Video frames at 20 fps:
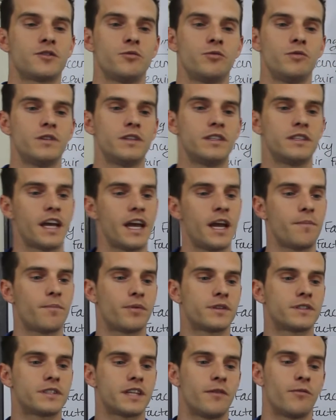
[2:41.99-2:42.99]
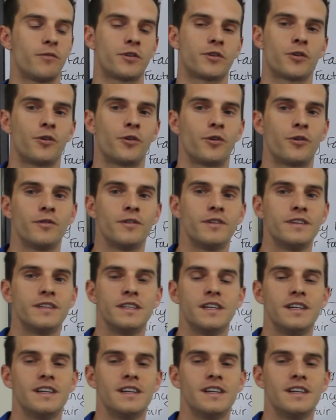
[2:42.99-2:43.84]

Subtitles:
to 8% return.